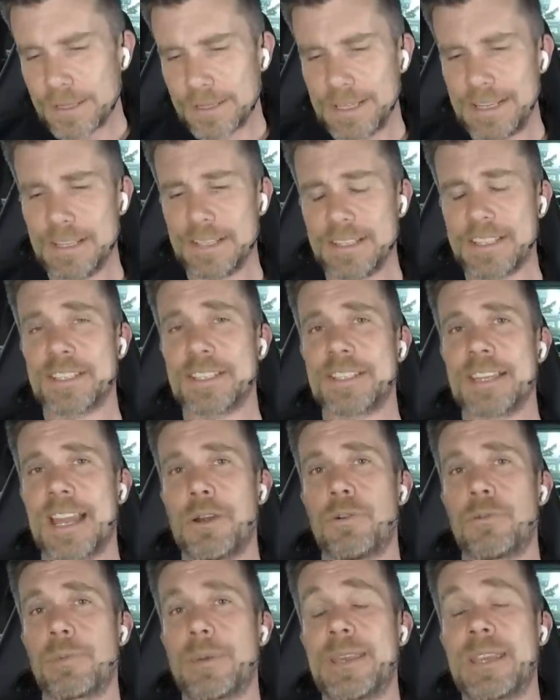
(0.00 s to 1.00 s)
Needless to say,
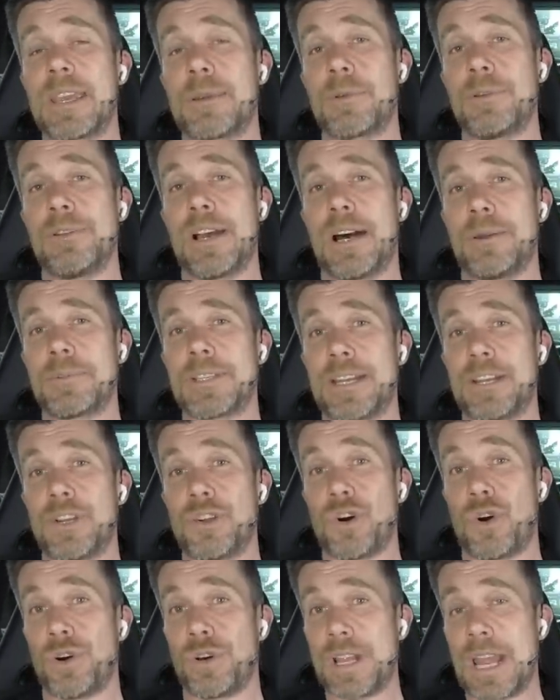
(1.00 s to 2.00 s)
we'll be keeping you
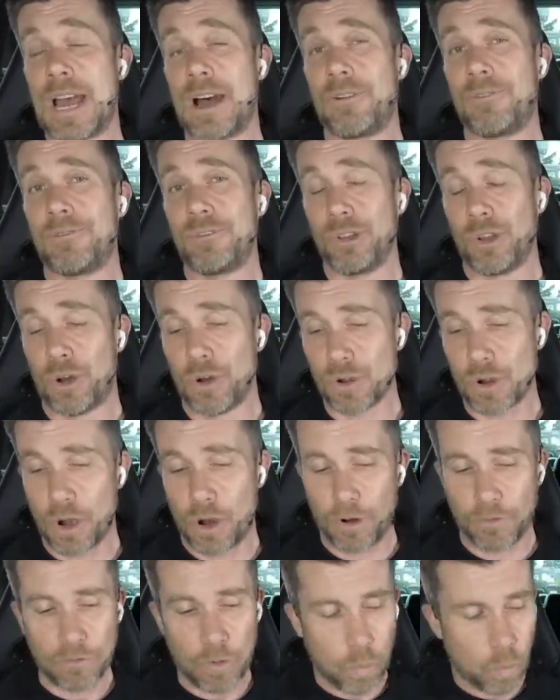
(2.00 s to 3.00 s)
updated on our vlog
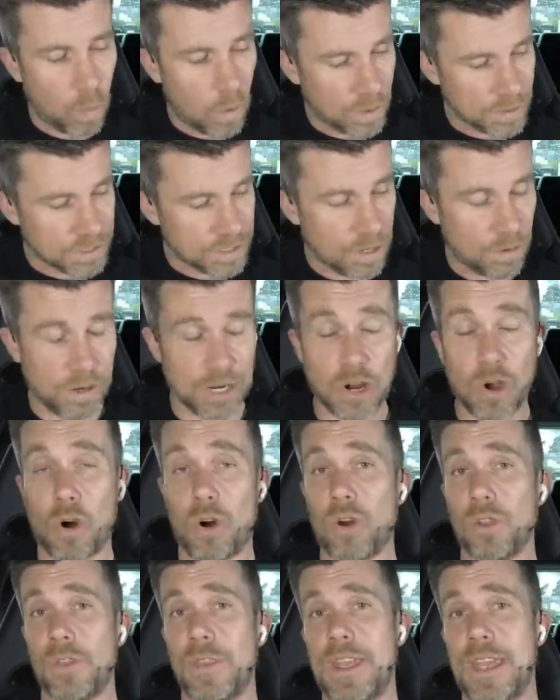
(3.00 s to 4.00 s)
of what's going
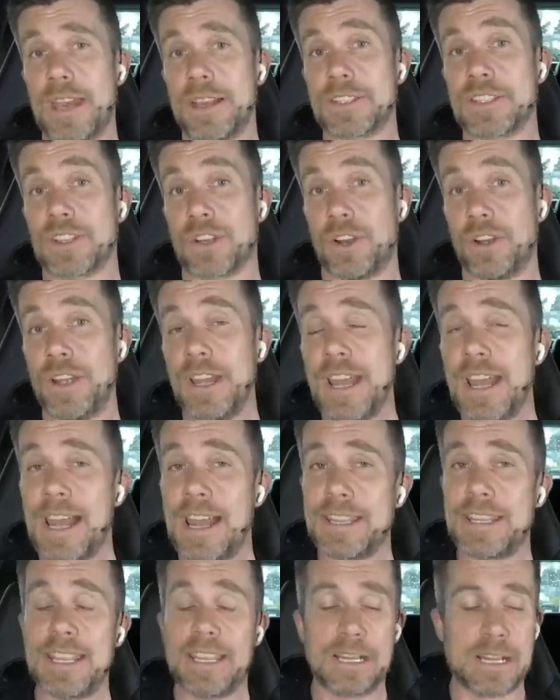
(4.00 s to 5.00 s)
on there. So
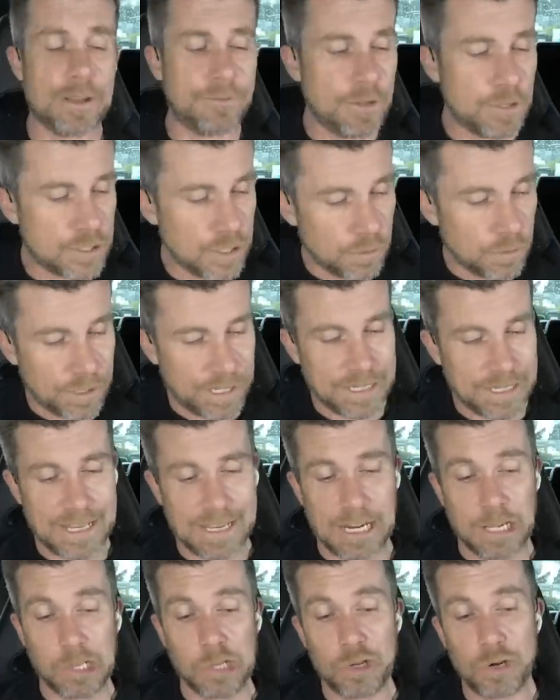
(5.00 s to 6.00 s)
again, if you do want to
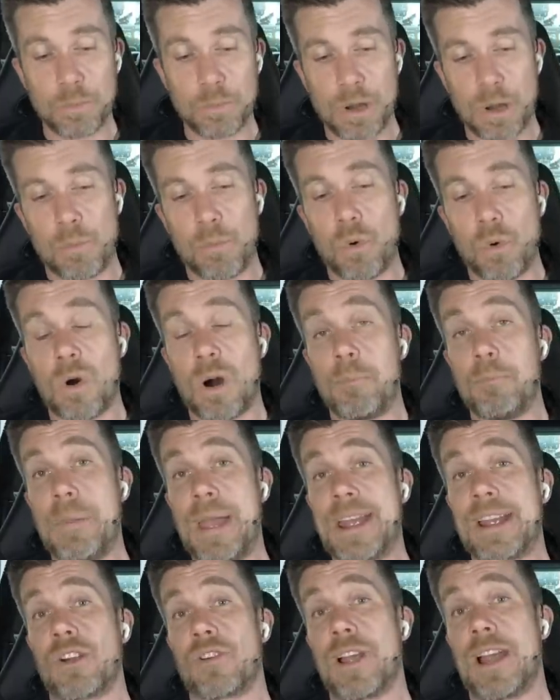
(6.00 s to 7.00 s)
get a little bit more
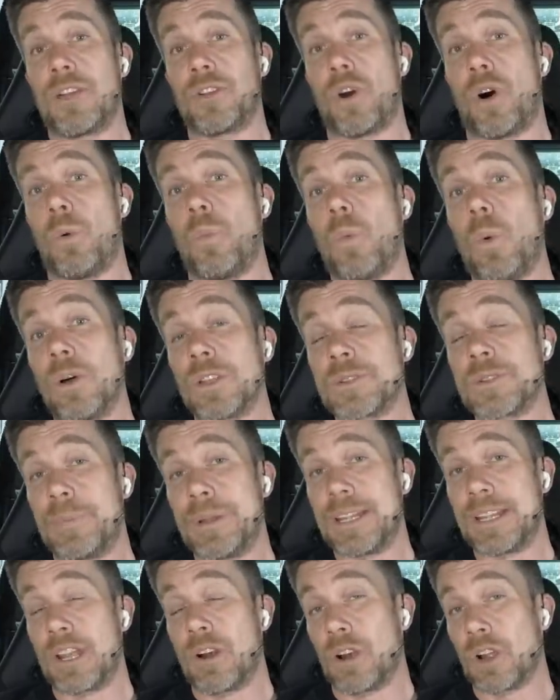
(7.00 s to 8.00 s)
background on what's
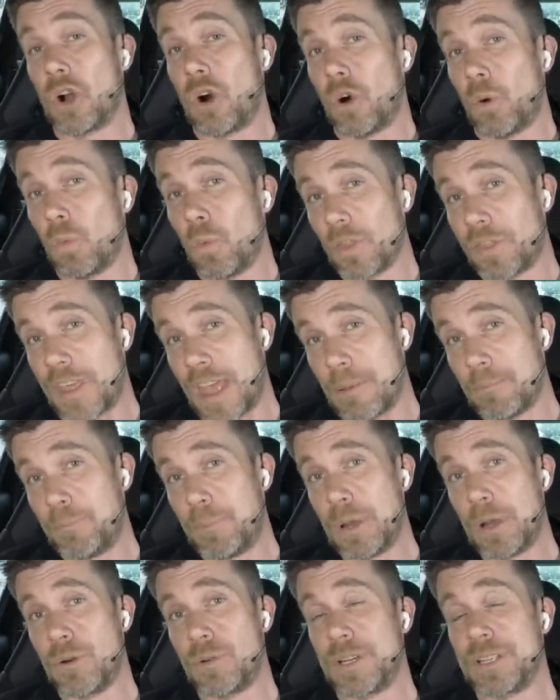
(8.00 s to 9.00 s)
been going on with
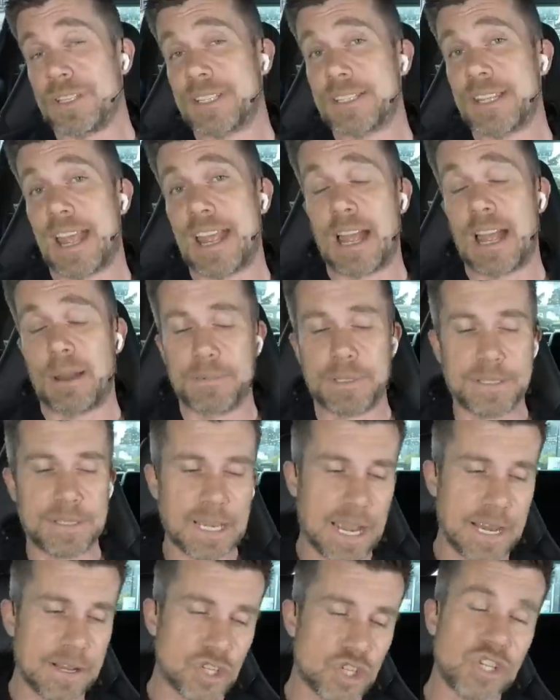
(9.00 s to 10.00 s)
that build and stay up to
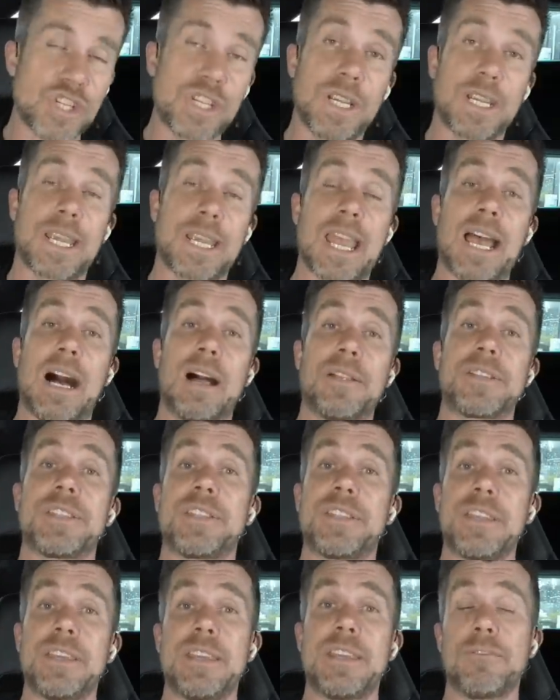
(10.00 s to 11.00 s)
date, check out
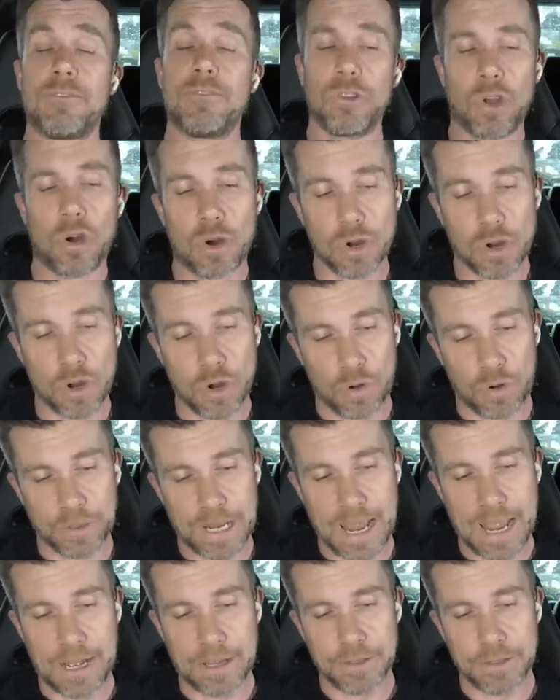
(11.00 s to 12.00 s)
the vlog
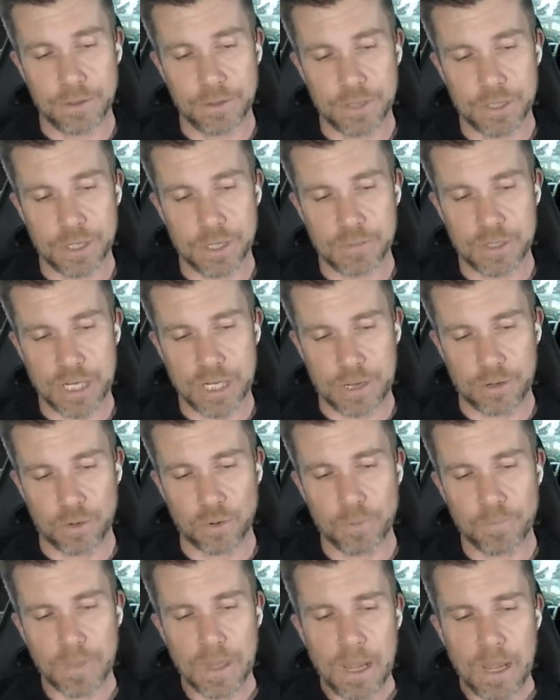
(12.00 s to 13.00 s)
on our YouTube
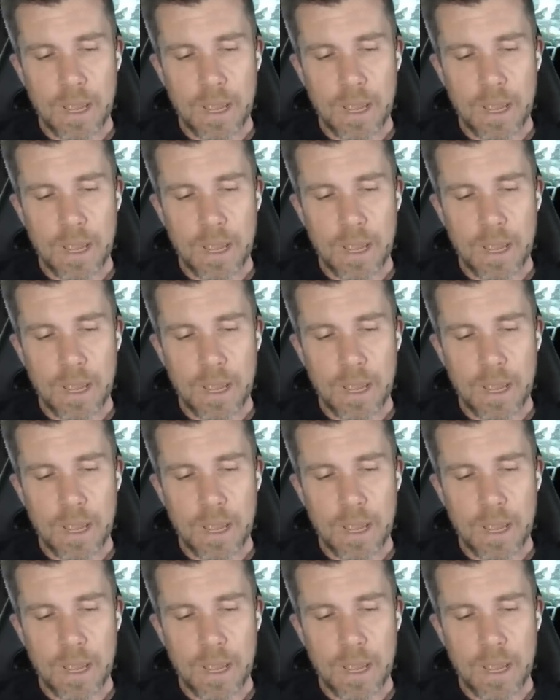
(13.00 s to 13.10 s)
channel.